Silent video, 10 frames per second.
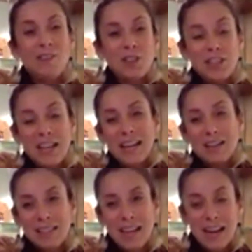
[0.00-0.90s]
standing
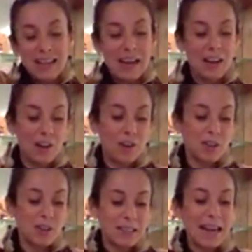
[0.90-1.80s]
outside in
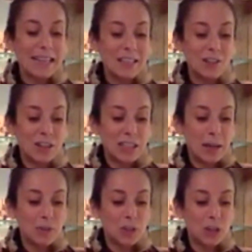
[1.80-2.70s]
90 degree
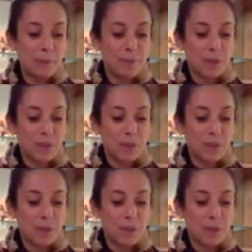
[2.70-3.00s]
temperature.